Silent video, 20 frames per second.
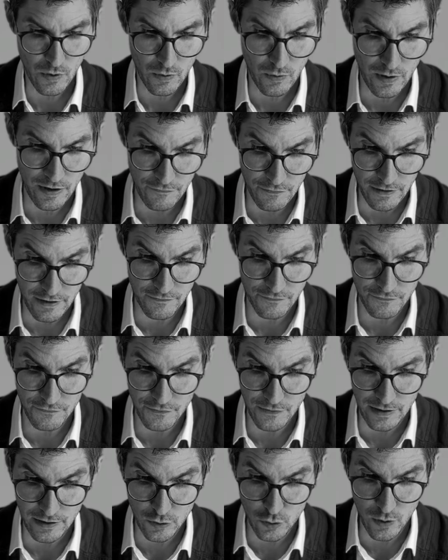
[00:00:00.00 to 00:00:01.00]
if
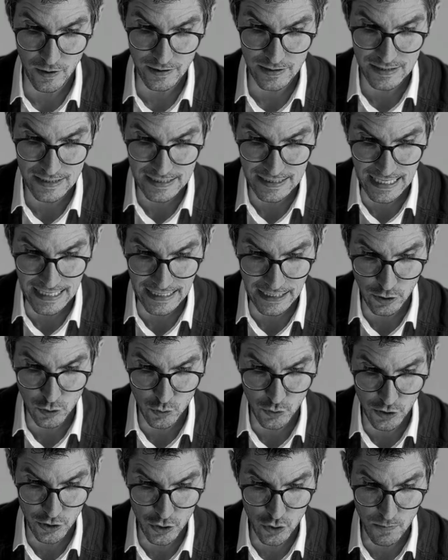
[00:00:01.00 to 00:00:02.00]
you are selling
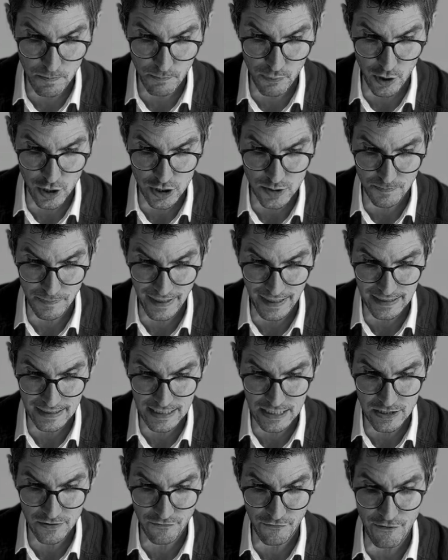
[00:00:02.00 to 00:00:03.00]
to a new prospect,
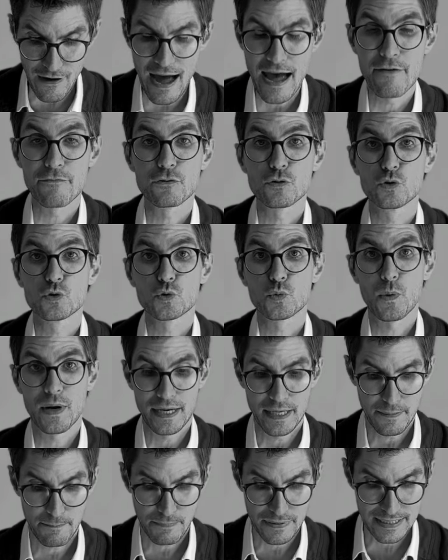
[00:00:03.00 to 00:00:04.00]
it's 5 to
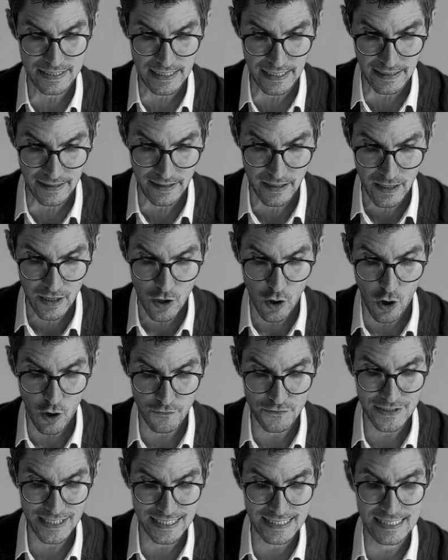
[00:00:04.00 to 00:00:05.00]
20%
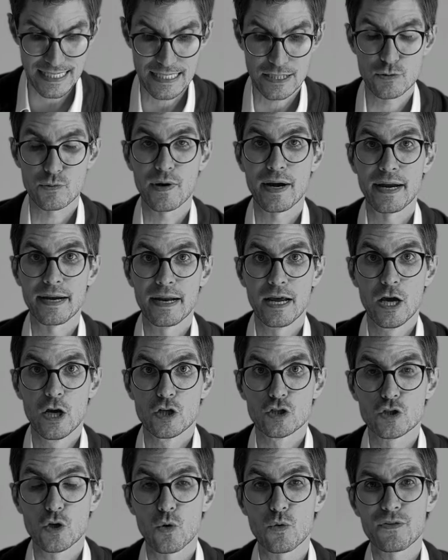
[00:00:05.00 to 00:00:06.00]
of success rate.
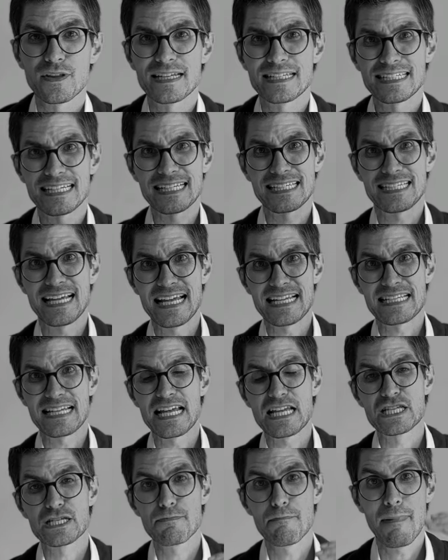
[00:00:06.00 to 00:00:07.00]
So the success
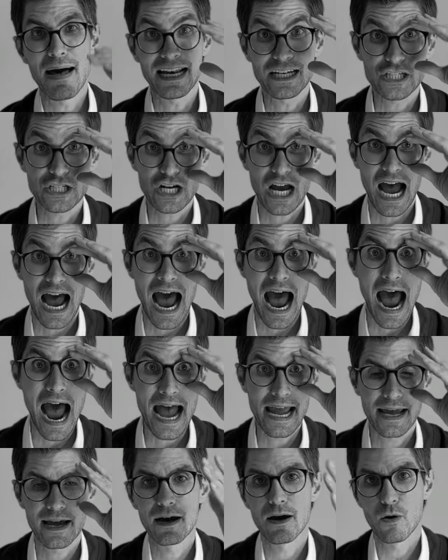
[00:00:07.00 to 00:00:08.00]
is much
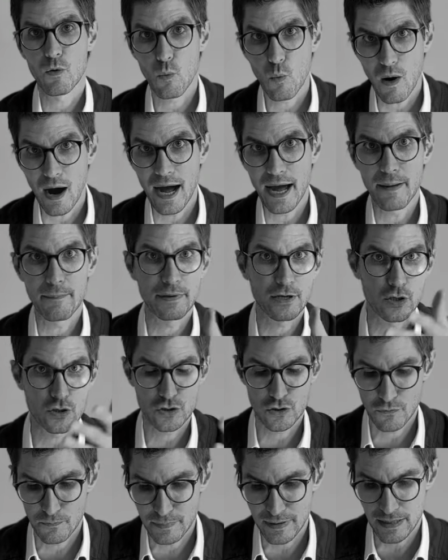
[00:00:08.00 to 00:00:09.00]
higher. Why? Because
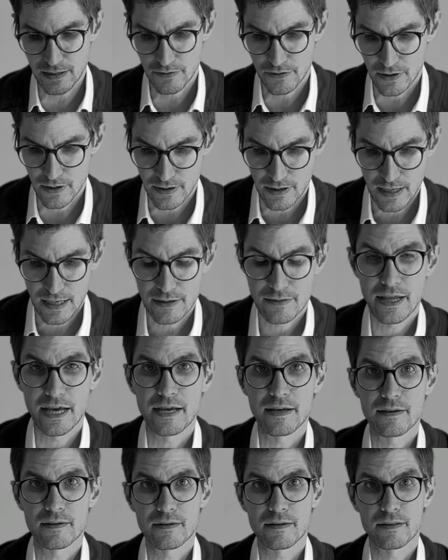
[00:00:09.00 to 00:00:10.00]
you build
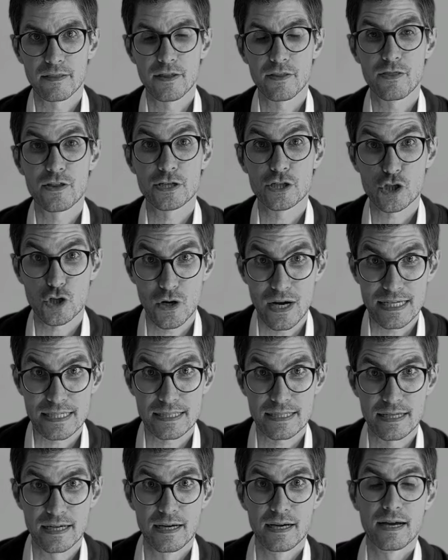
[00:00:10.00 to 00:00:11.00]
the
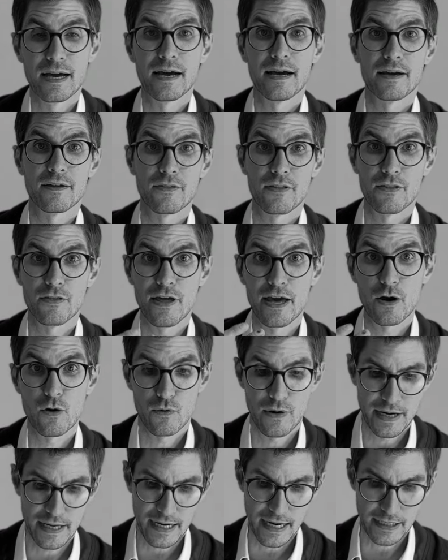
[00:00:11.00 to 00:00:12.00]
trust. They
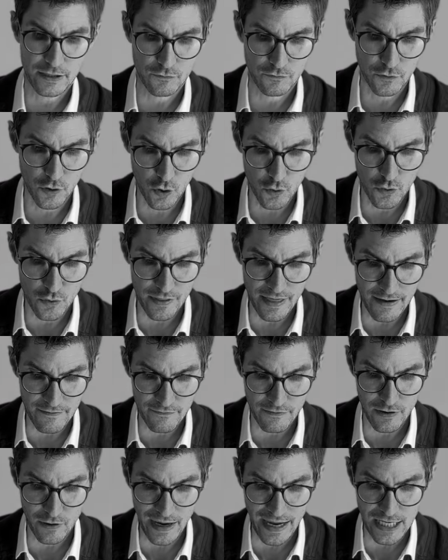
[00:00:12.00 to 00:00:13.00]
already kind of know you.
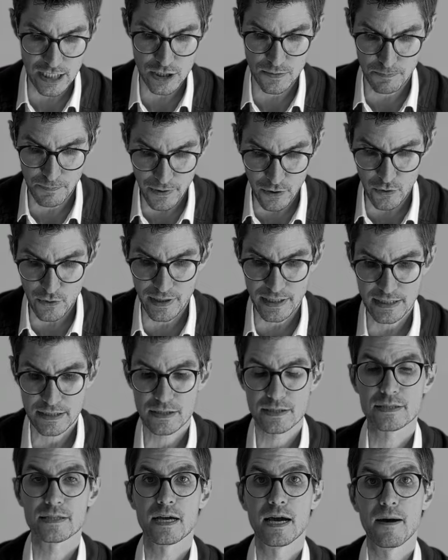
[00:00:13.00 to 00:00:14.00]
They've
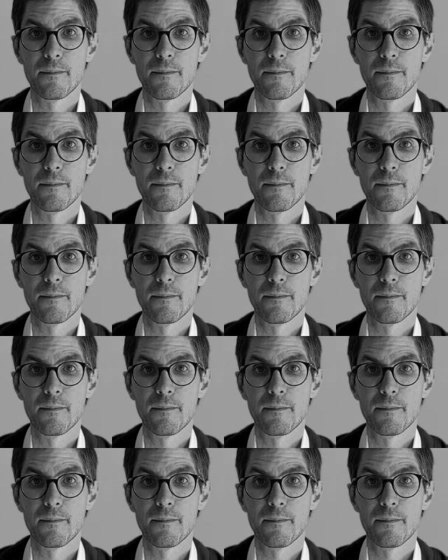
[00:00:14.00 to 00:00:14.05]
experienced